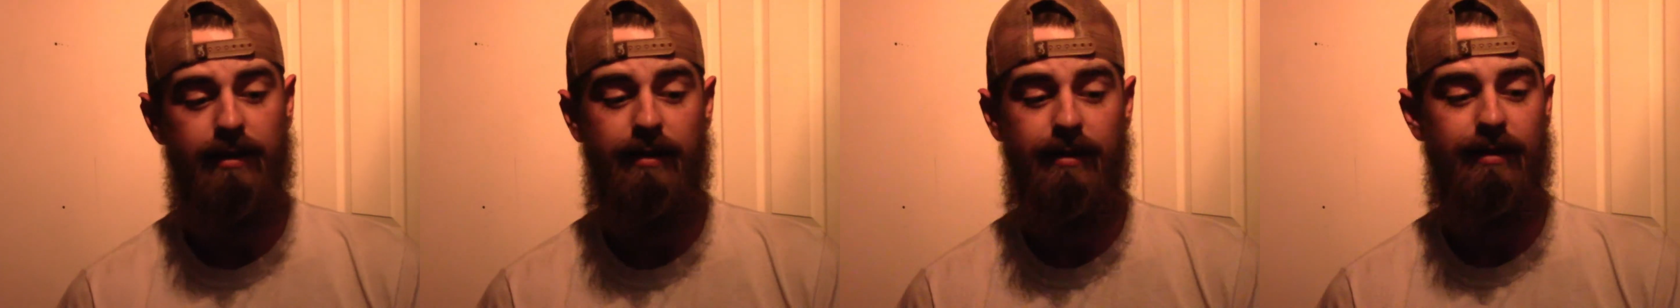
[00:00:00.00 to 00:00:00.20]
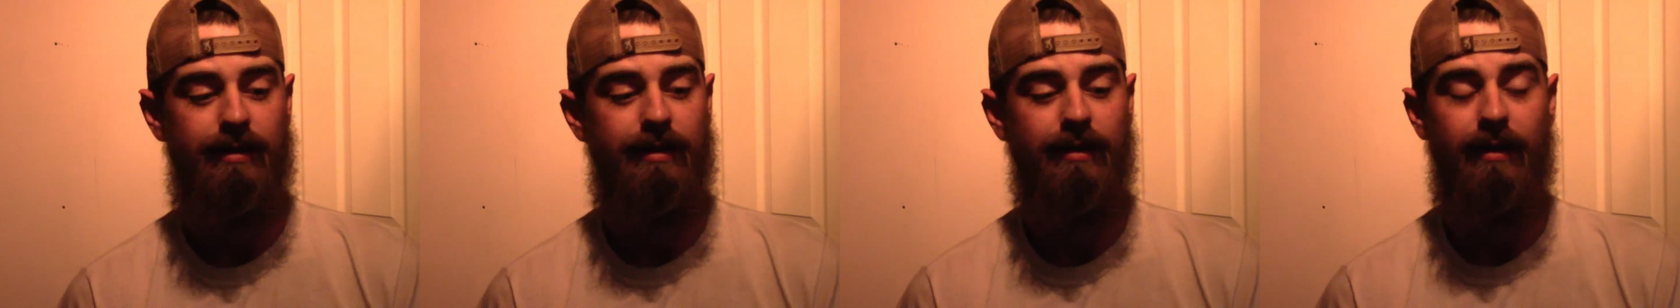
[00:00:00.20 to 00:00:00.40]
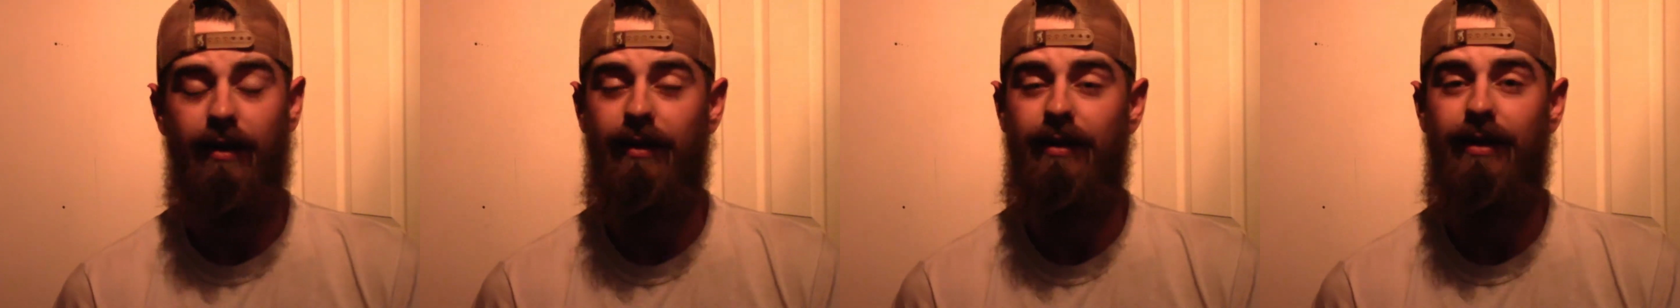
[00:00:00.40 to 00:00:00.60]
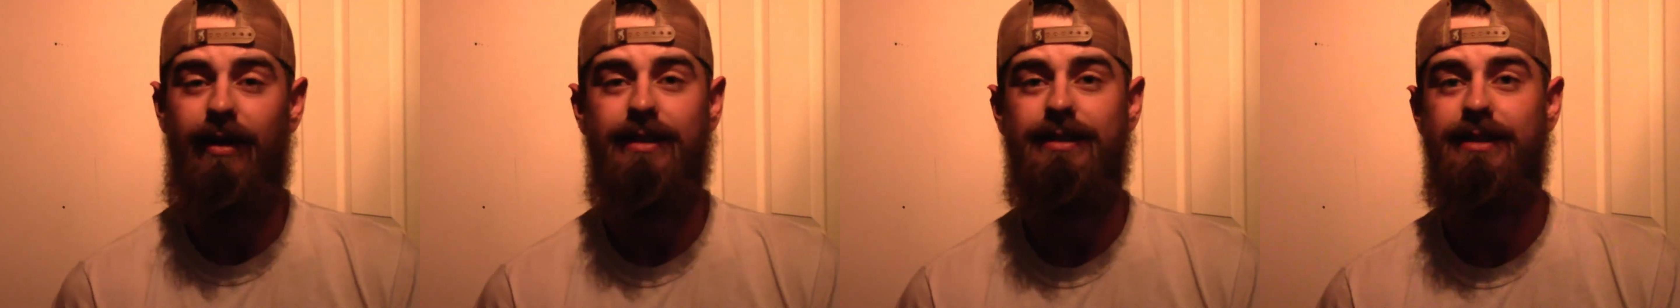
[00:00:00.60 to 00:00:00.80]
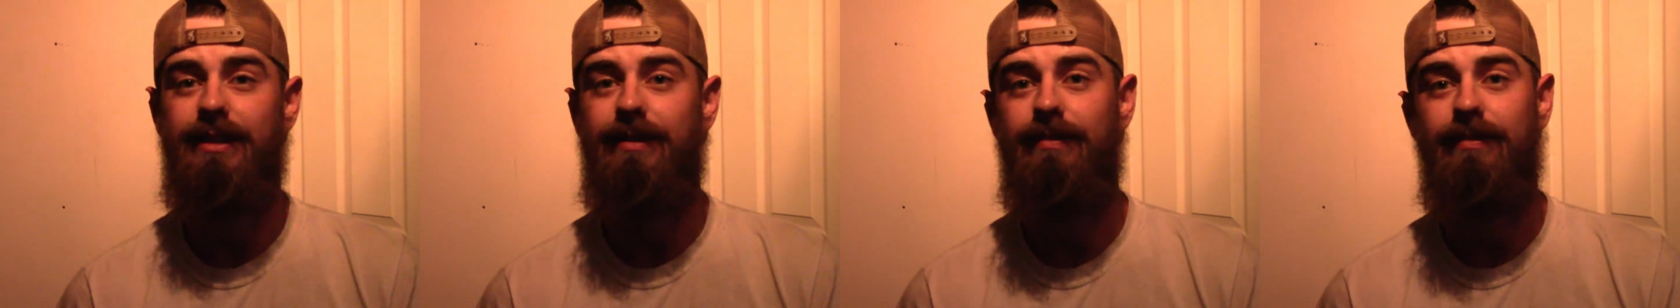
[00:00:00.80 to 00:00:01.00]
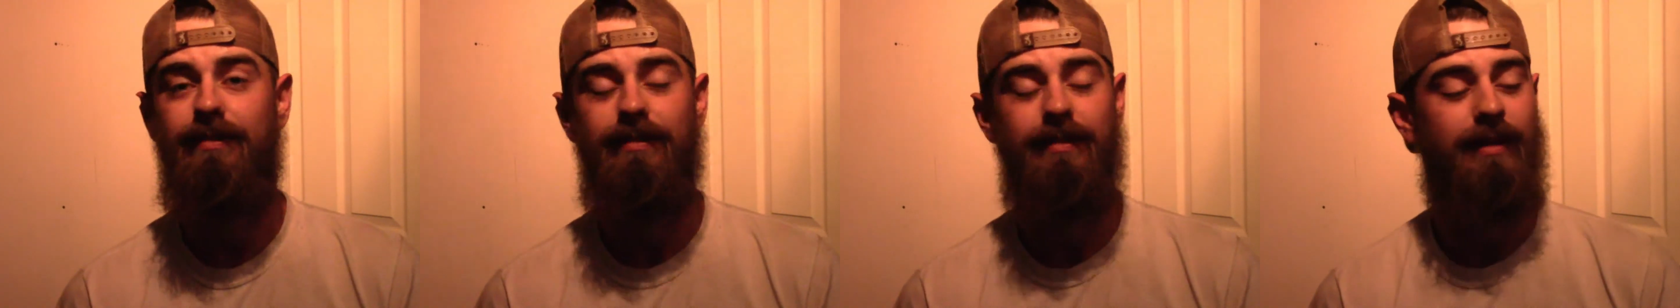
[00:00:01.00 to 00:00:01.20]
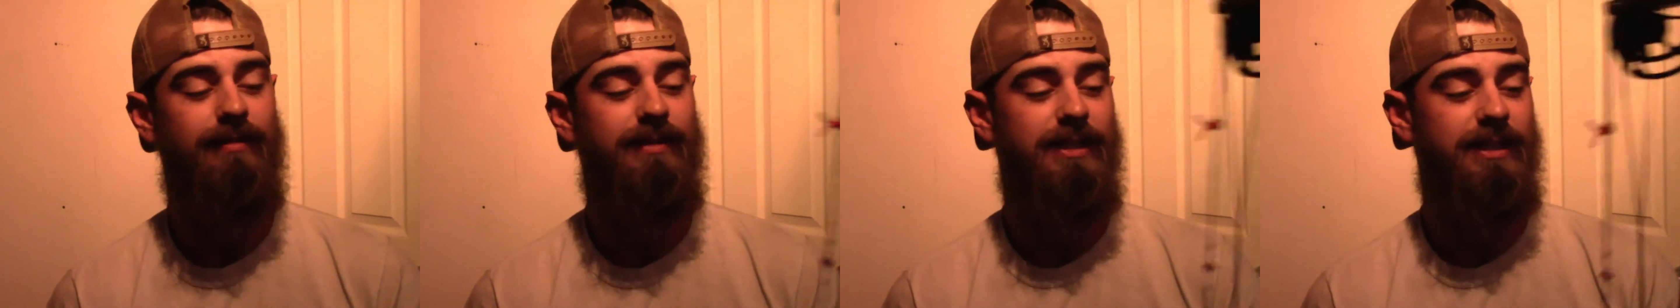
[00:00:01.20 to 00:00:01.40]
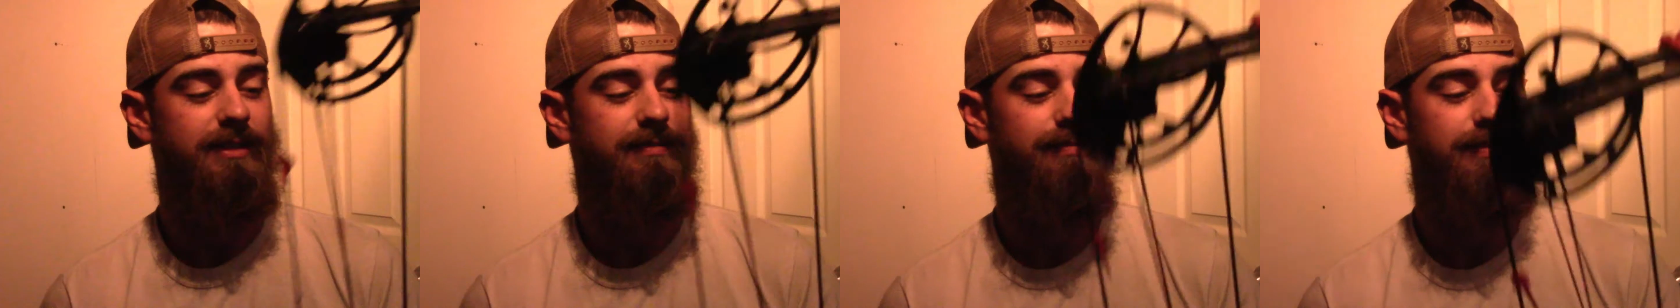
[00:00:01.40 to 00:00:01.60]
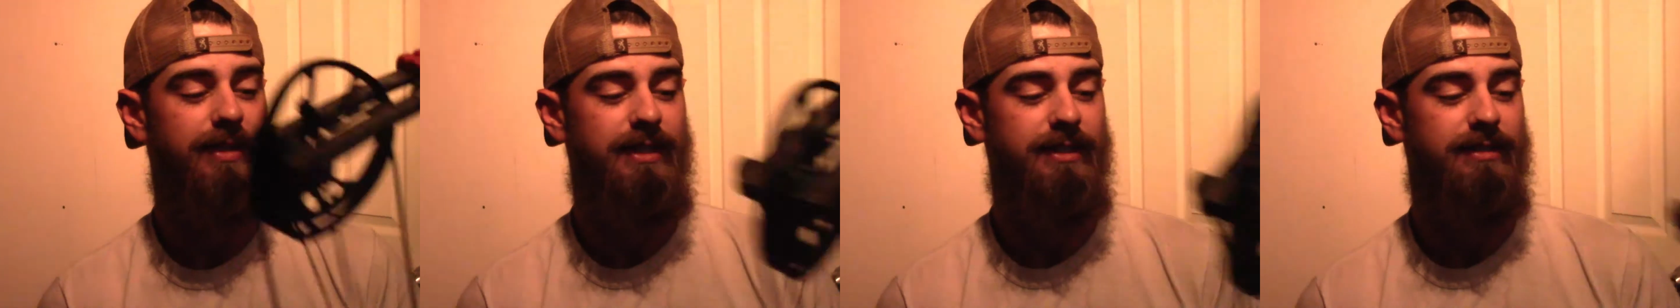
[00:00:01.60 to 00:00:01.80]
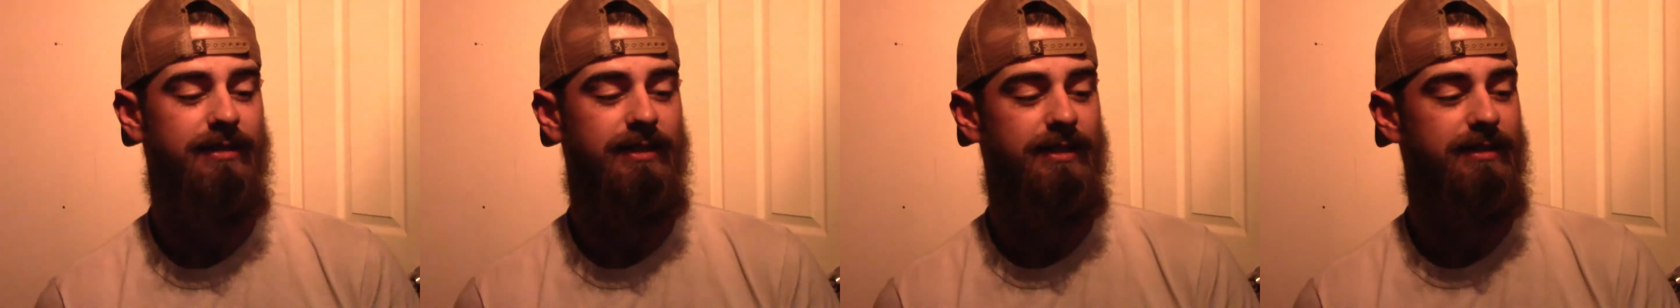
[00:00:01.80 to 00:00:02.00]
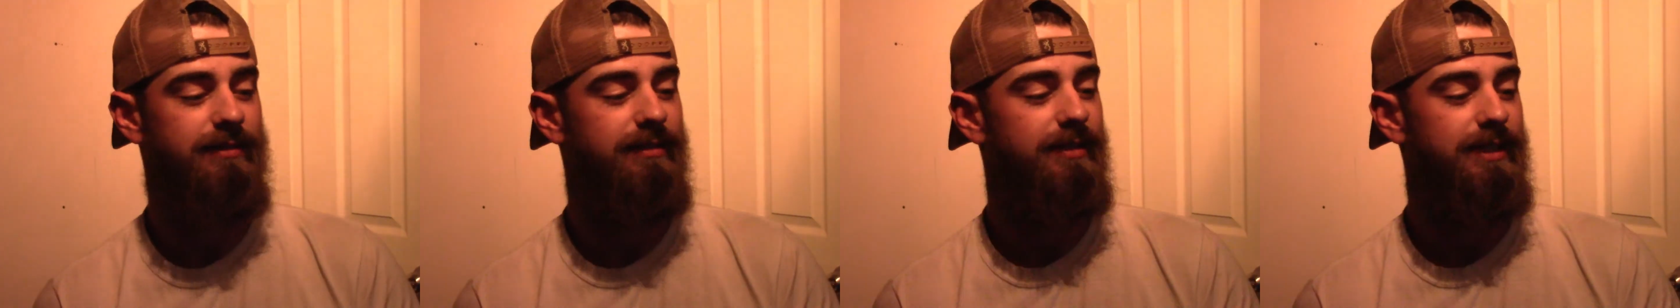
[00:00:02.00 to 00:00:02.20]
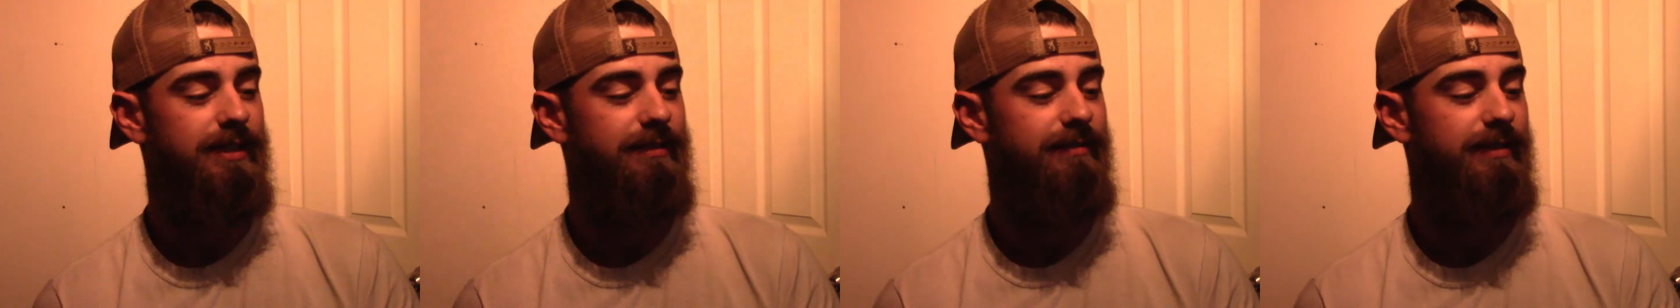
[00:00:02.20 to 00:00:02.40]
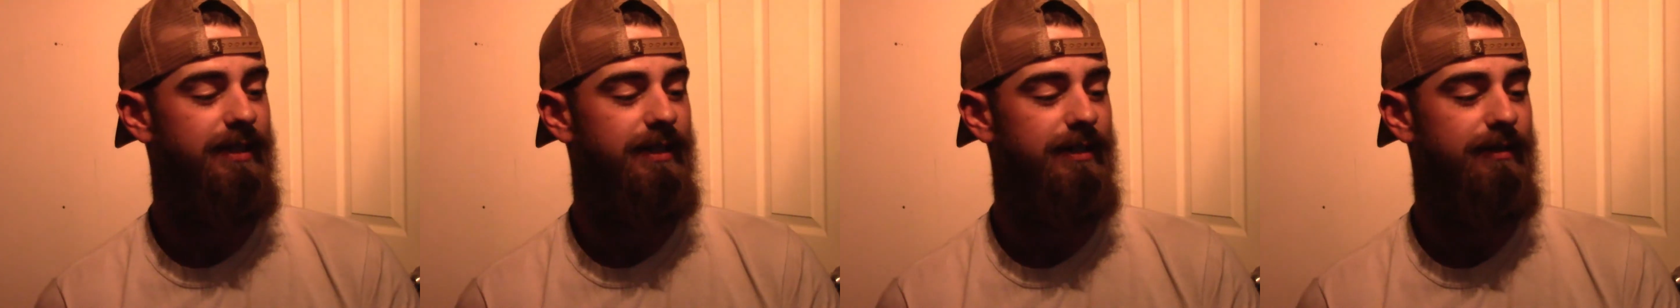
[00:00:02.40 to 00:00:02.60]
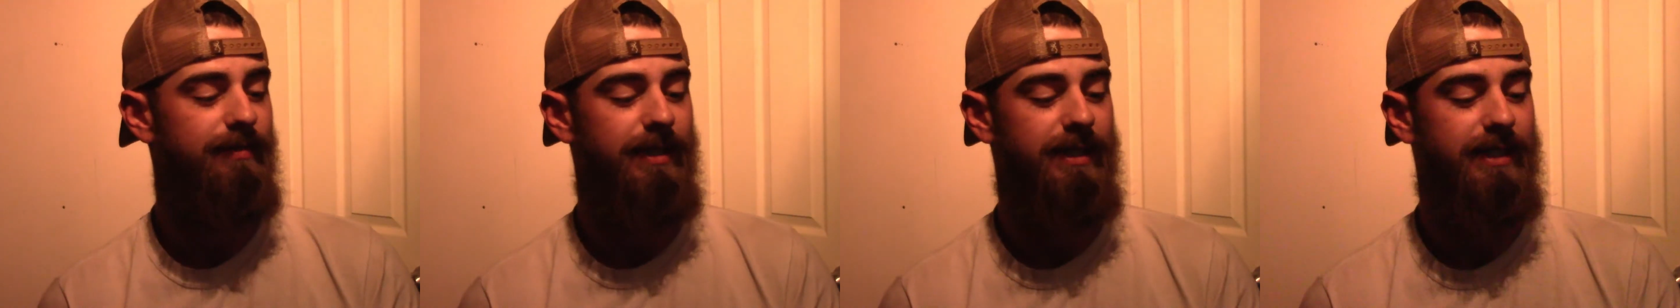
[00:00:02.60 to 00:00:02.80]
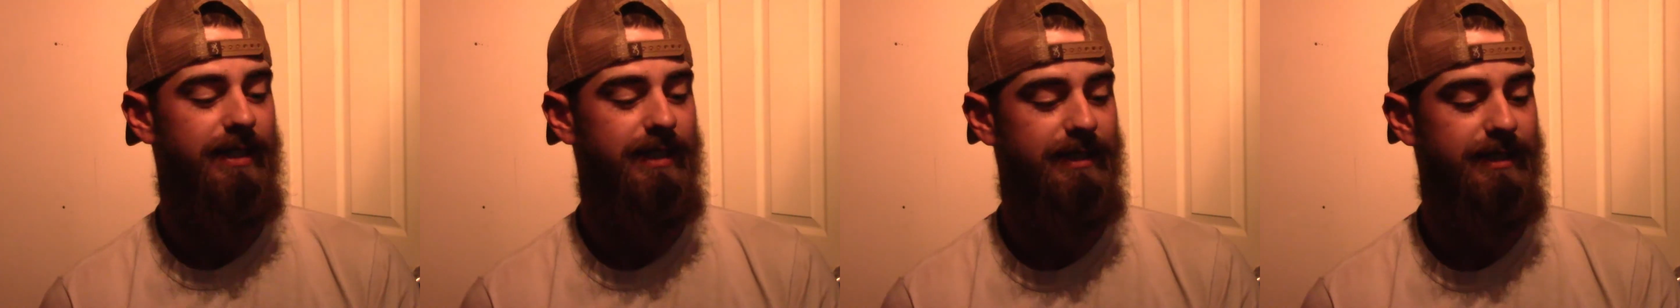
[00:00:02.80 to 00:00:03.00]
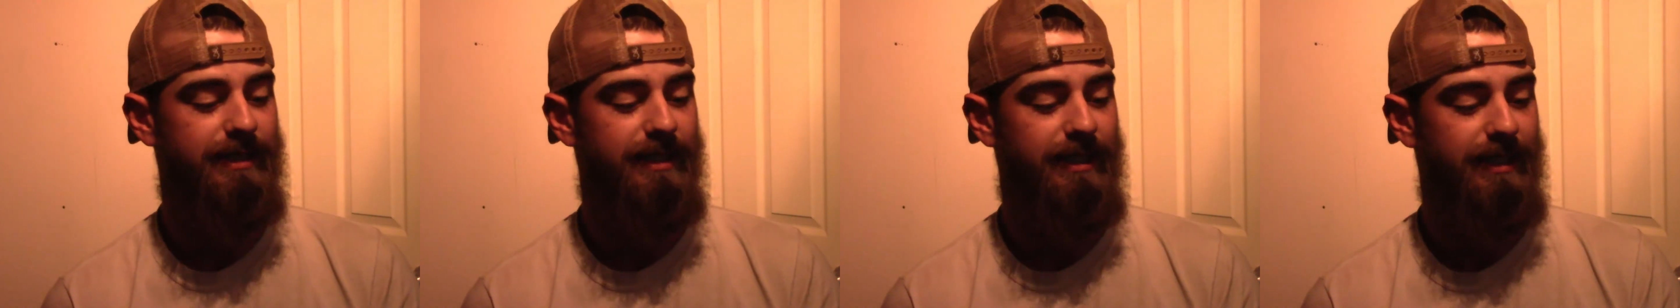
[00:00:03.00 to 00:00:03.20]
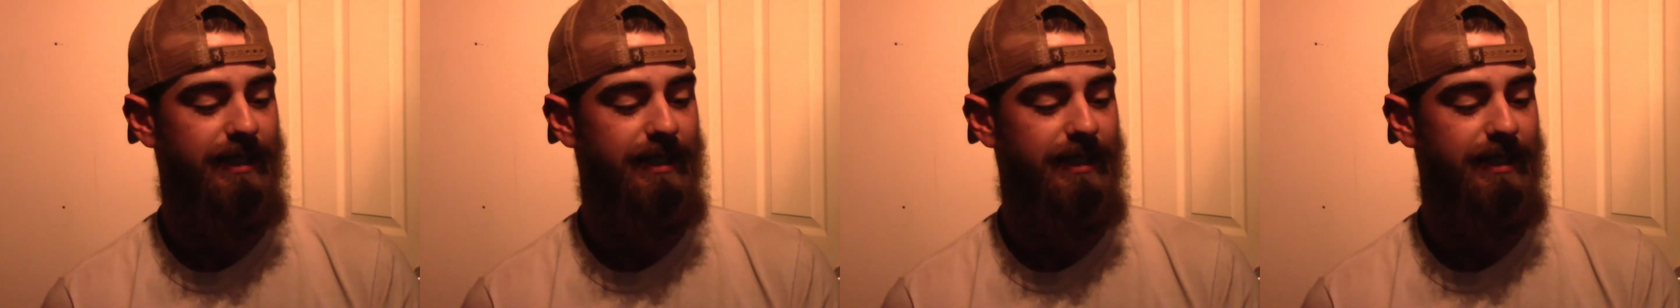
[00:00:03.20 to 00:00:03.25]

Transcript: In all honesty, I'm just speechless through this video because